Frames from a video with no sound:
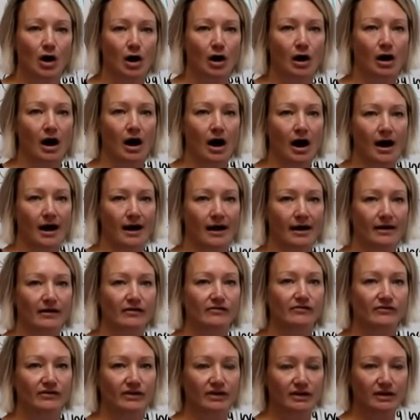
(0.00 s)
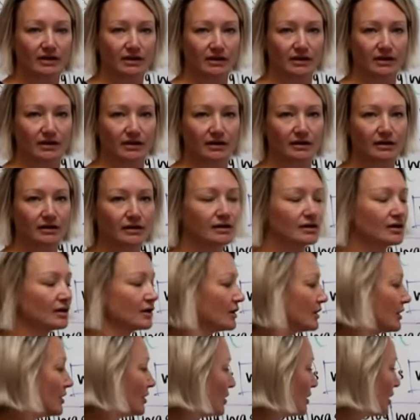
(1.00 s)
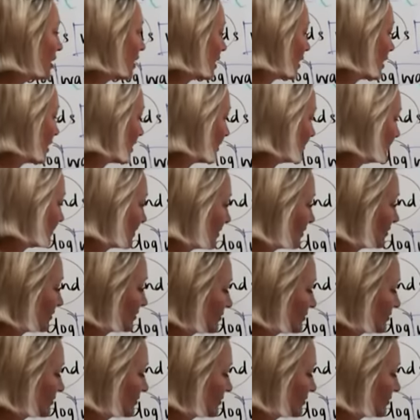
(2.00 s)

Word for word: R I V E. Um,